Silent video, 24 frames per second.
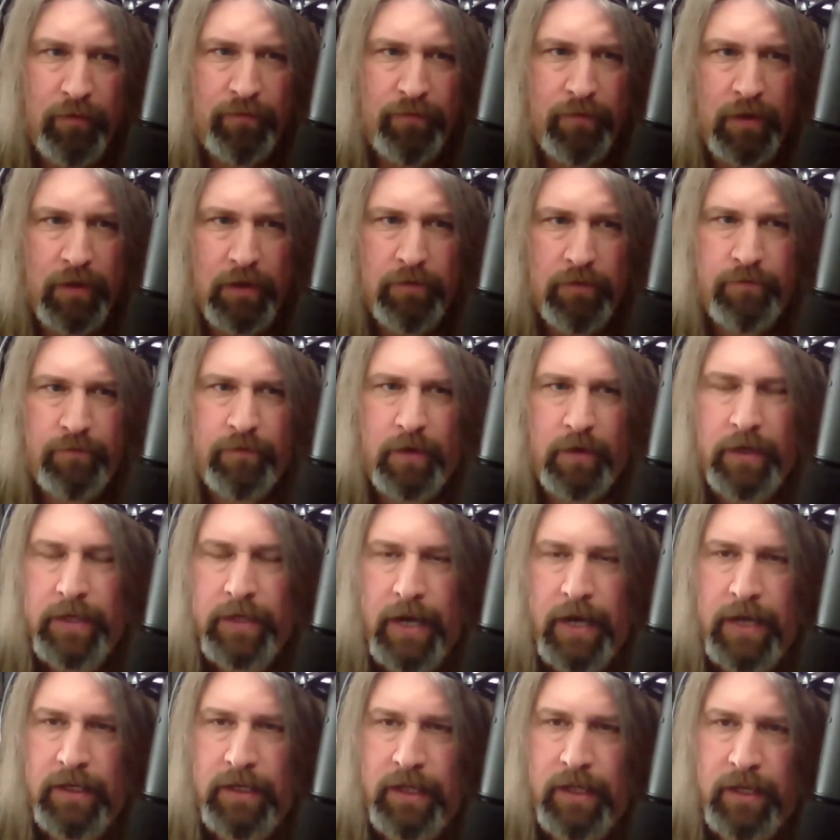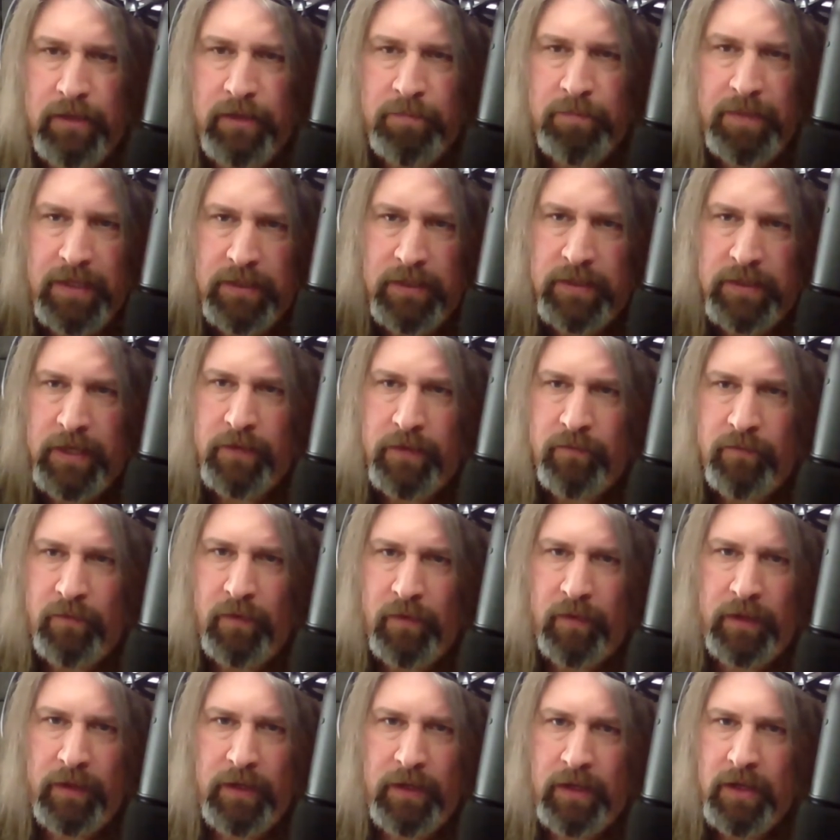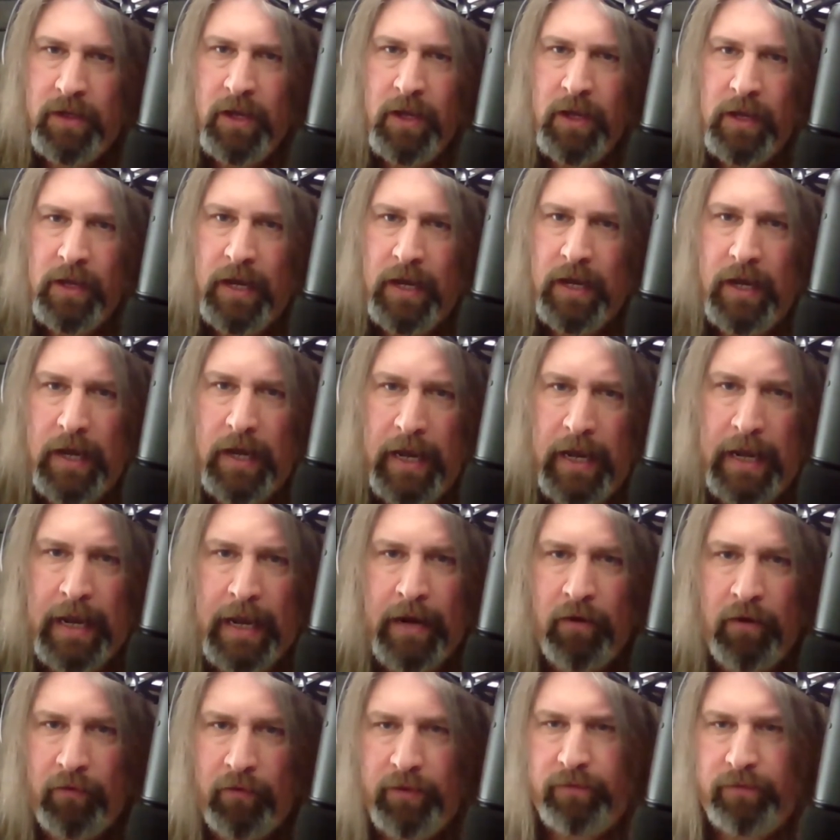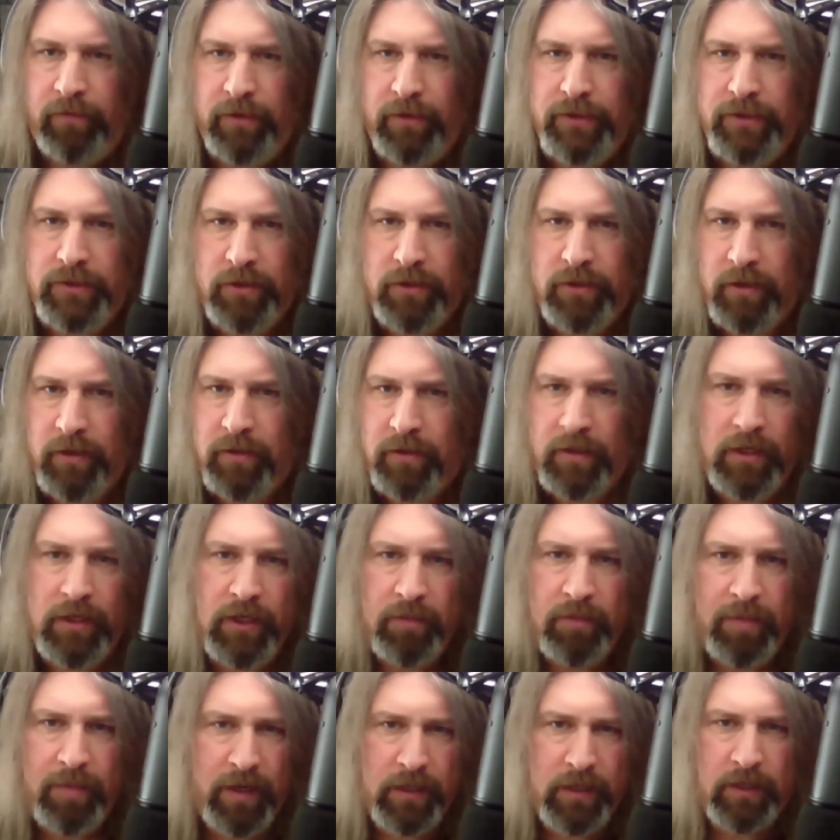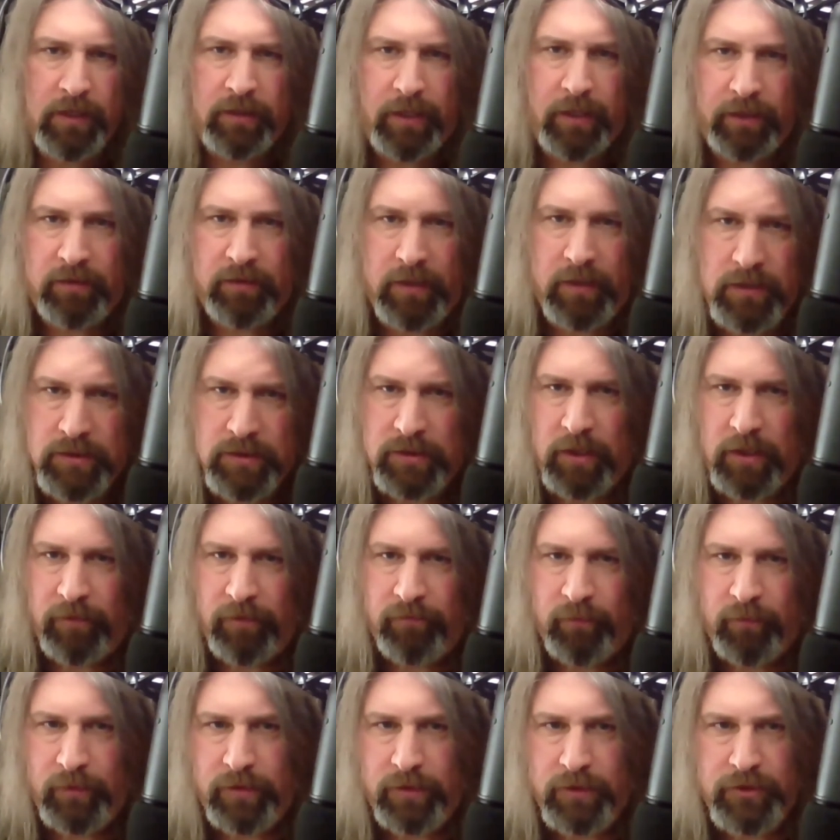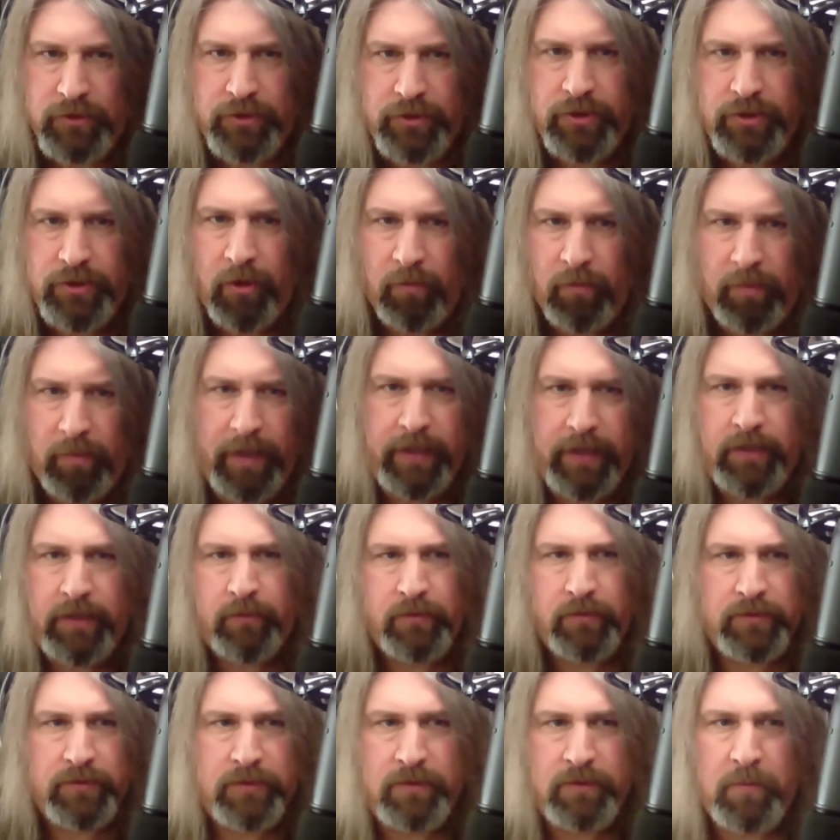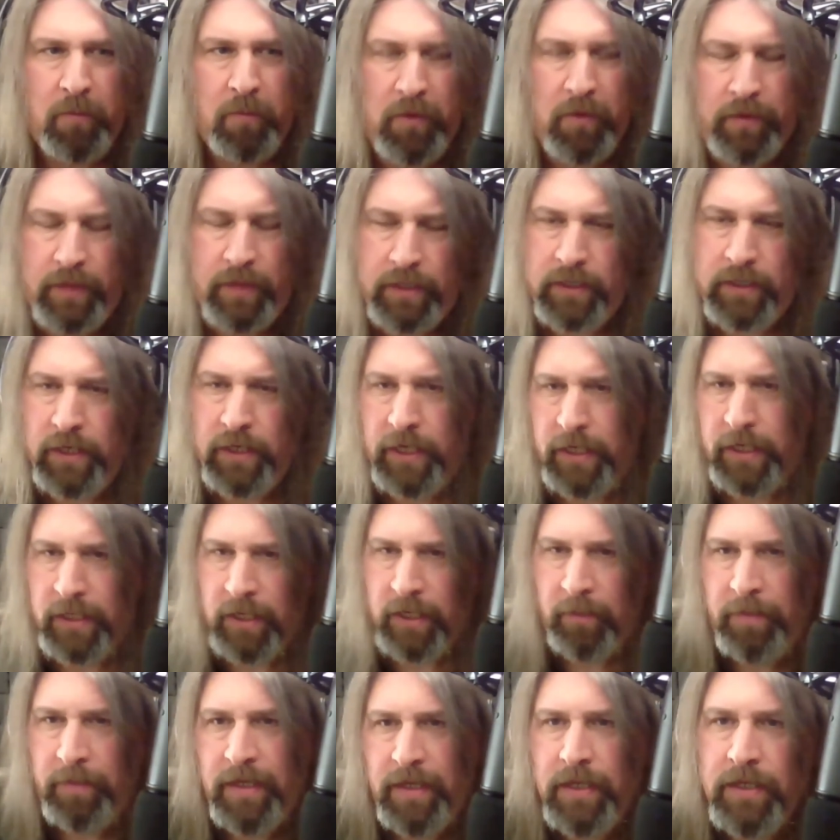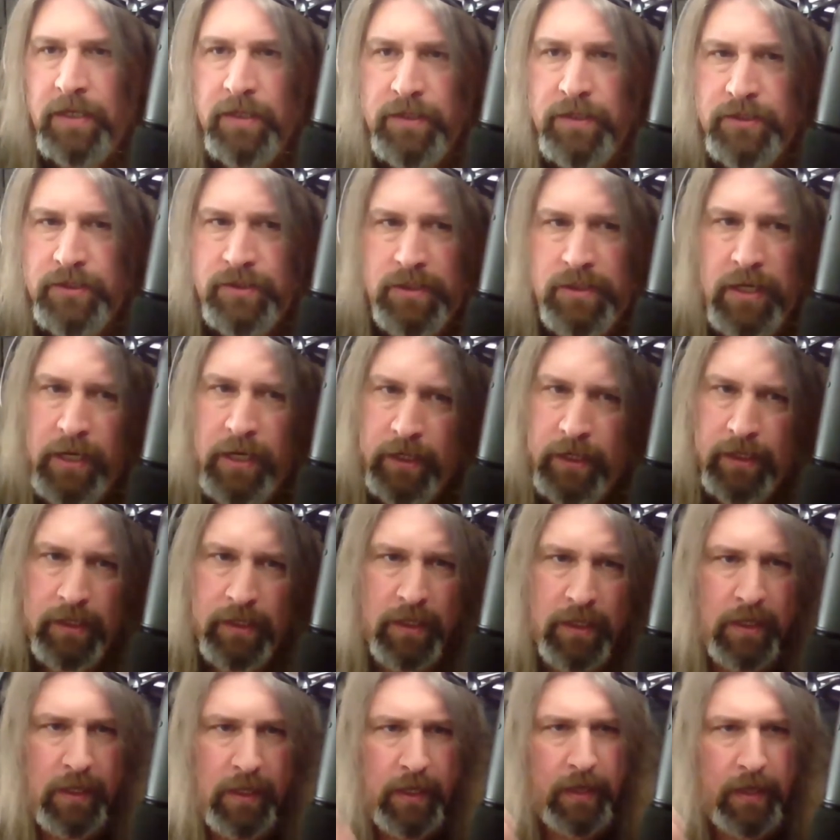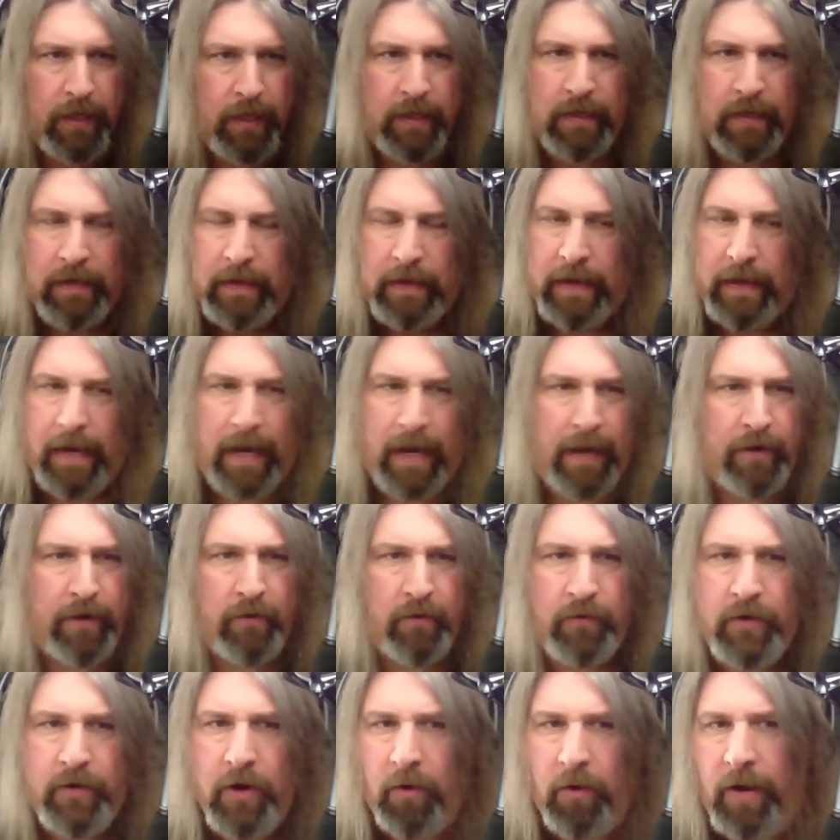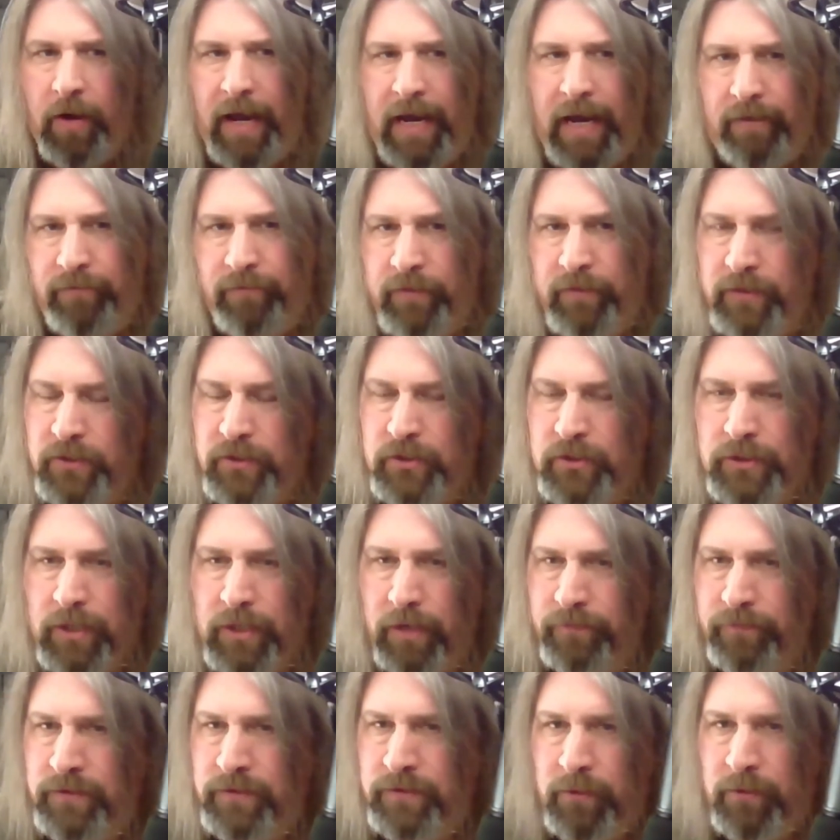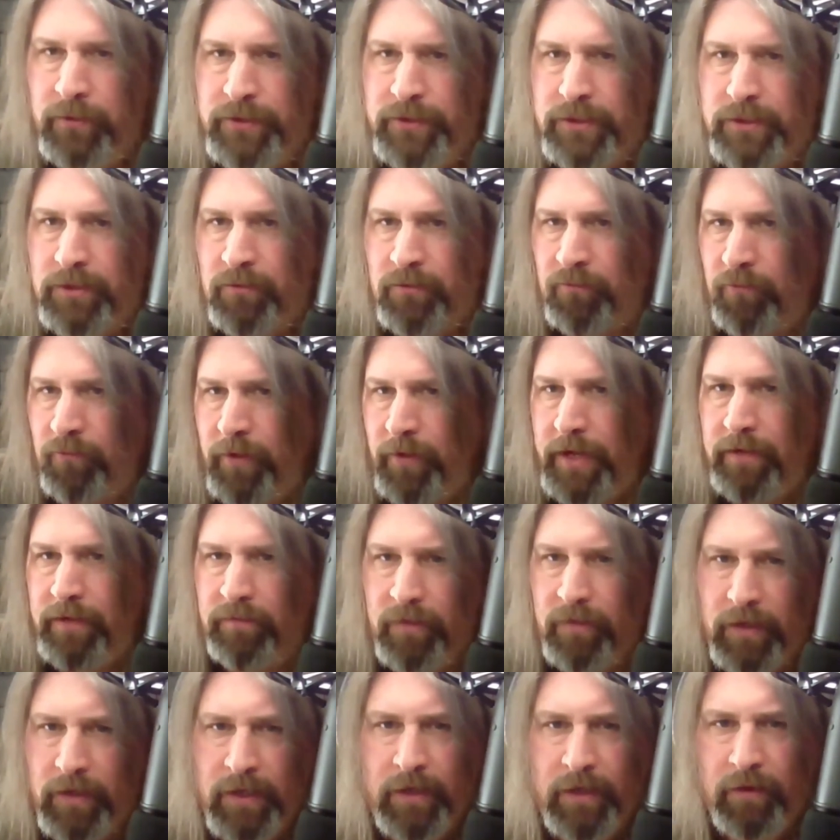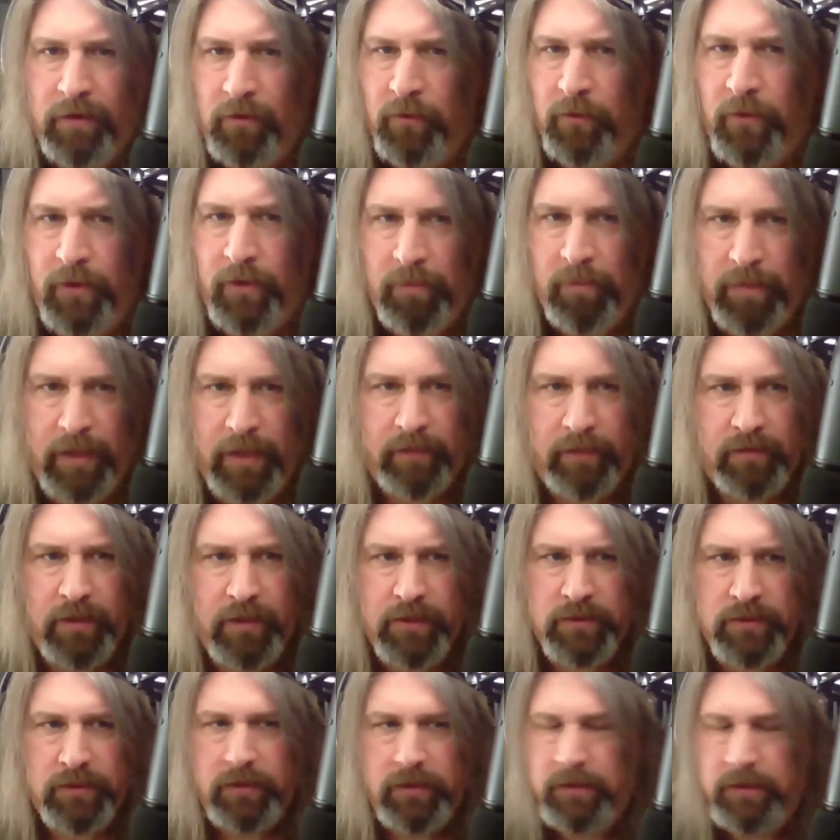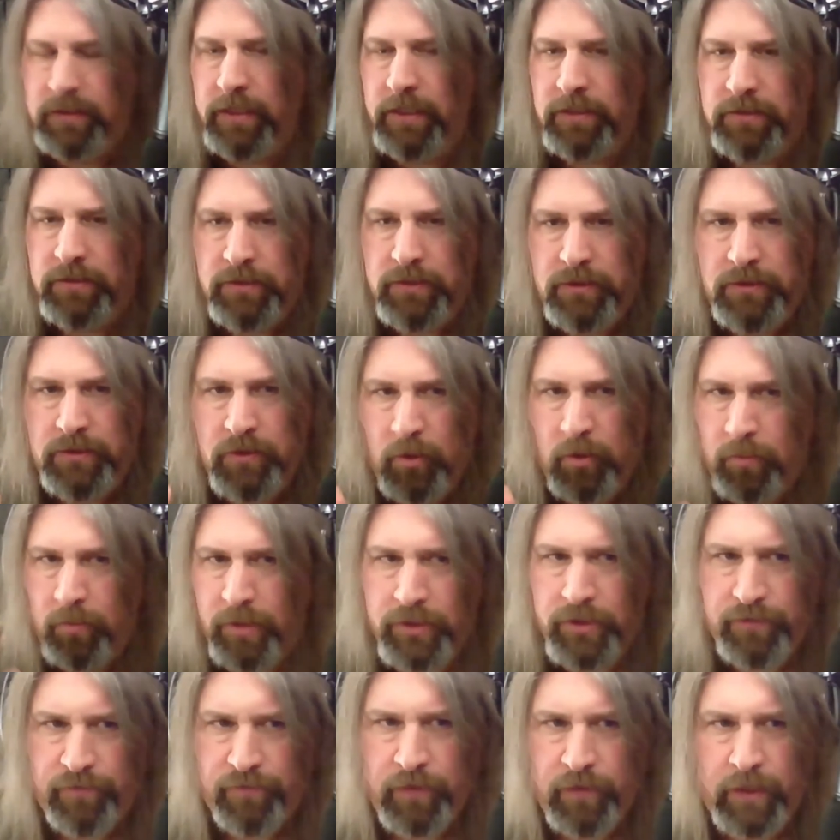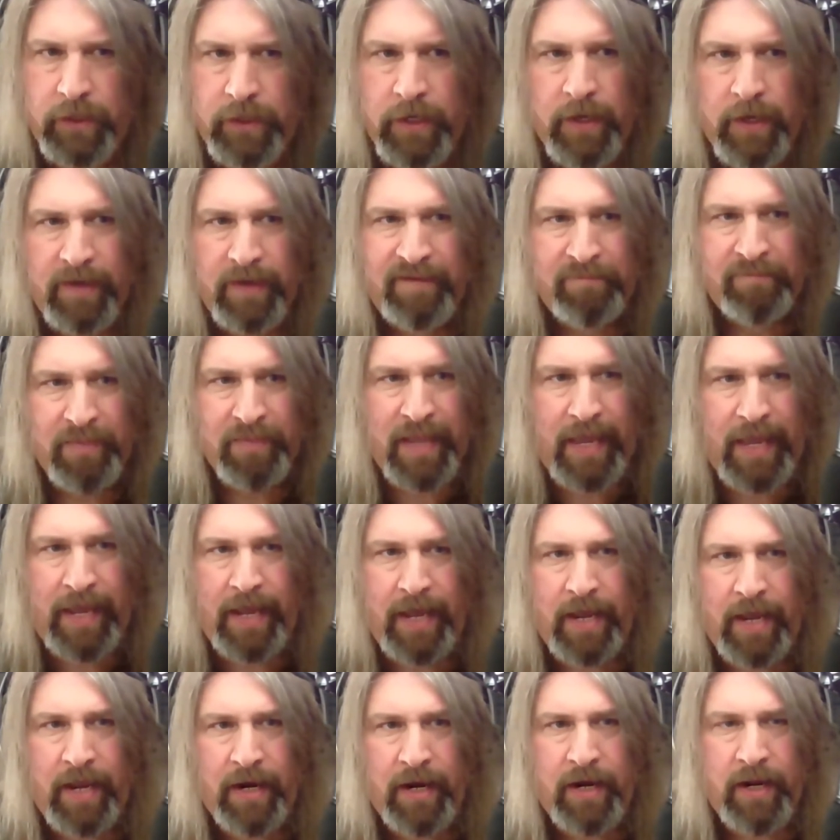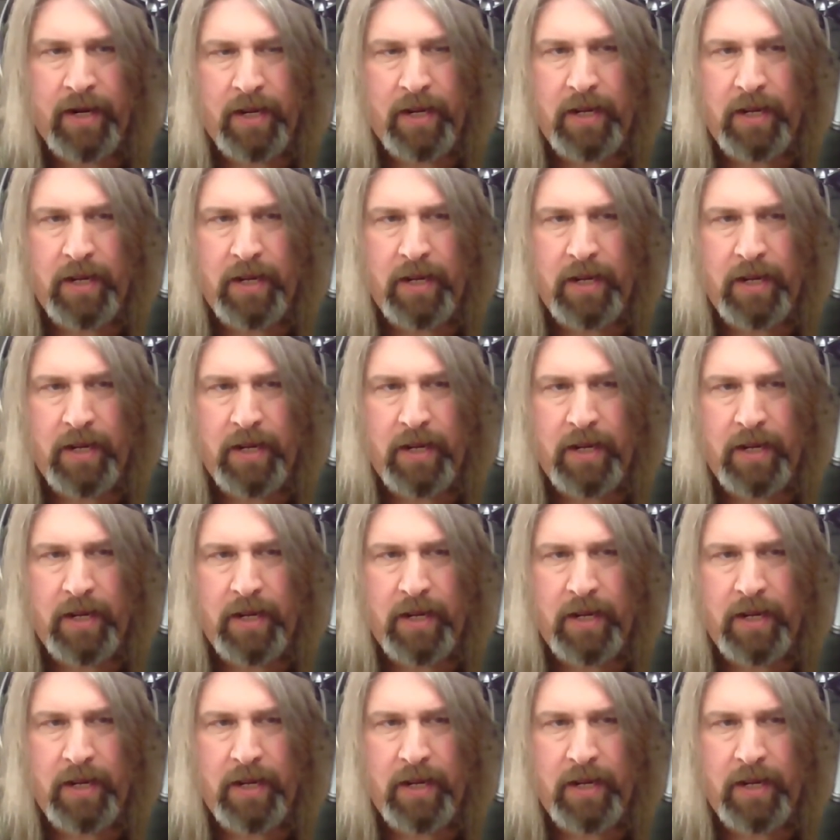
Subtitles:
For a guy like me that really, I only really started thinking about collecting stuff with this show. Mike was the one that kind of got me into this thing, and I don't know half of this stuff, so it's great to kind of learn about this, and it's so much fun. And